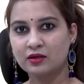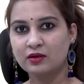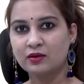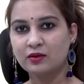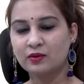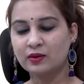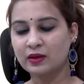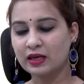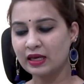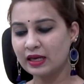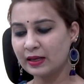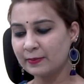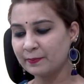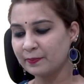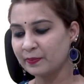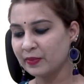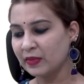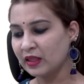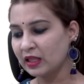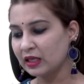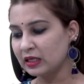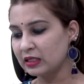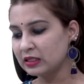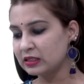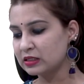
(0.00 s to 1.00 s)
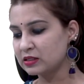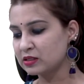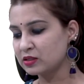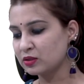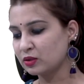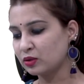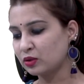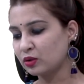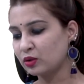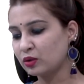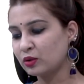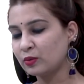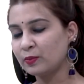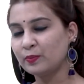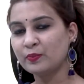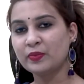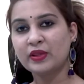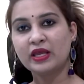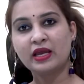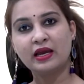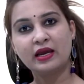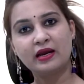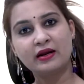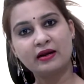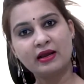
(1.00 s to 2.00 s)
Okay, so
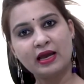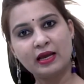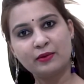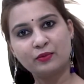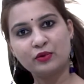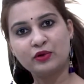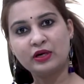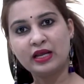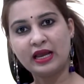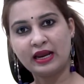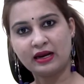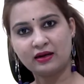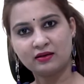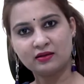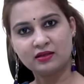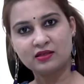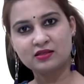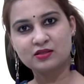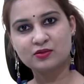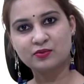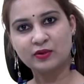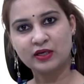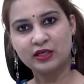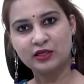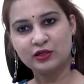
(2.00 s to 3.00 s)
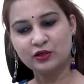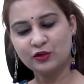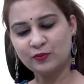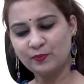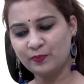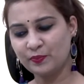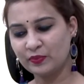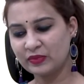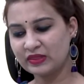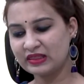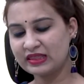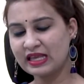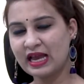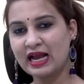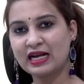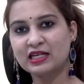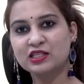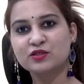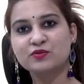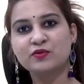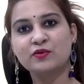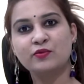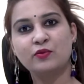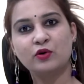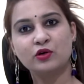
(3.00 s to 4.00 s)
here I would end this video.
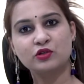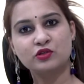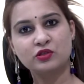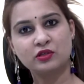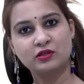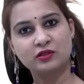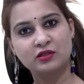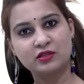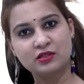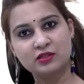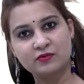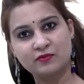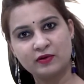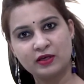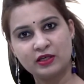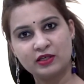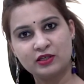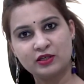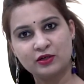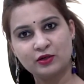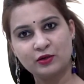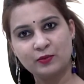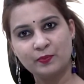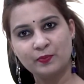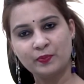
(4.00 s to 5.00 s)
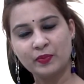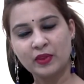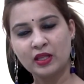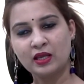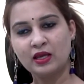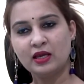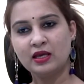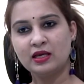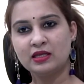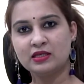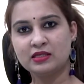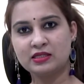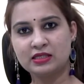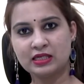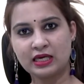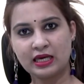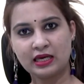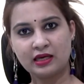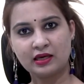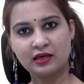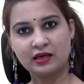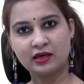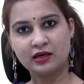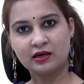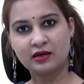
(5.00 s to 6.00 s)
Thanks for watching this video.
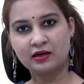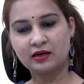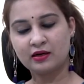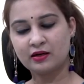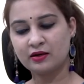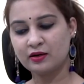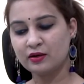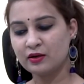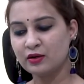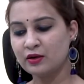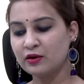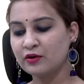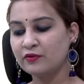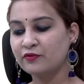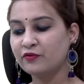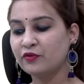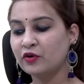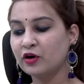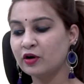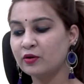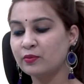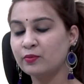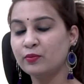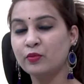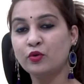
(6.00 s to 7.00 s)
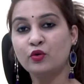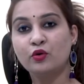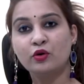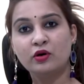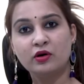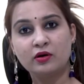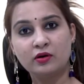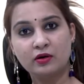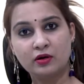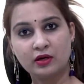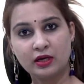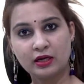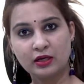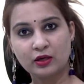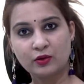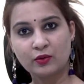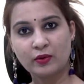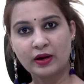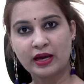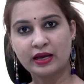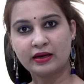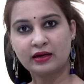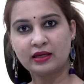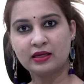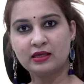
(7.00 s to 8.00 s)
Take care. For more
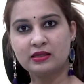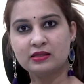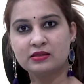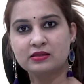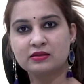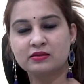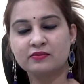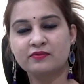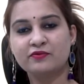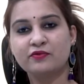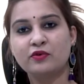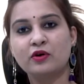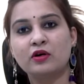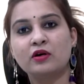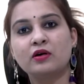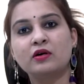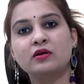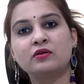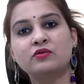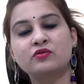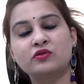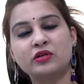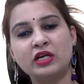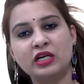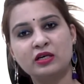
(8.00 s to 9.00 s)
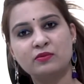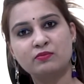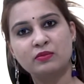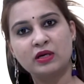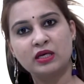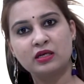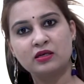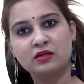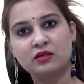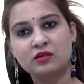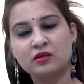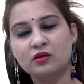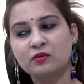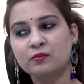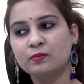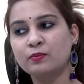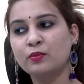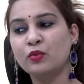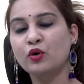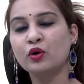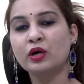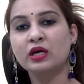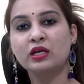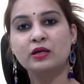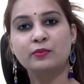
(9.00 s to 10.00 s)
inquiries, for treatment,
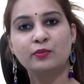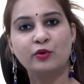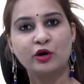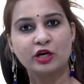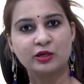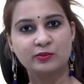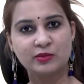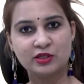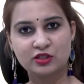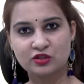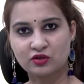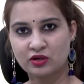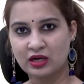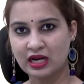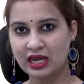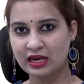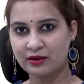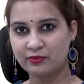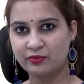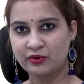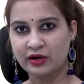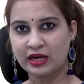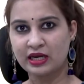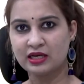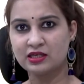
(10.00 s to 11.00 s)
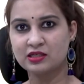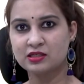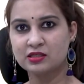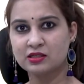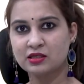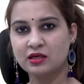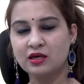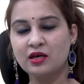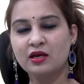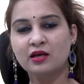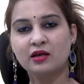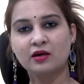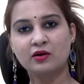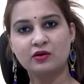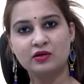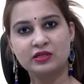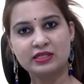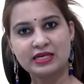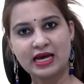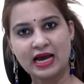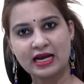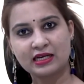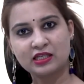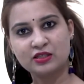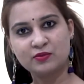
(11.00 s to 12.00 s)
book an appointment on Lybrate,
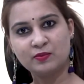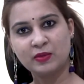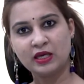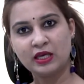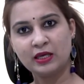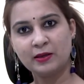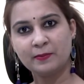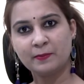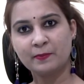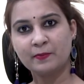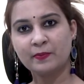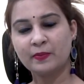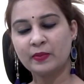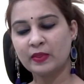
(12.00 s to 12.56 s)
contact me.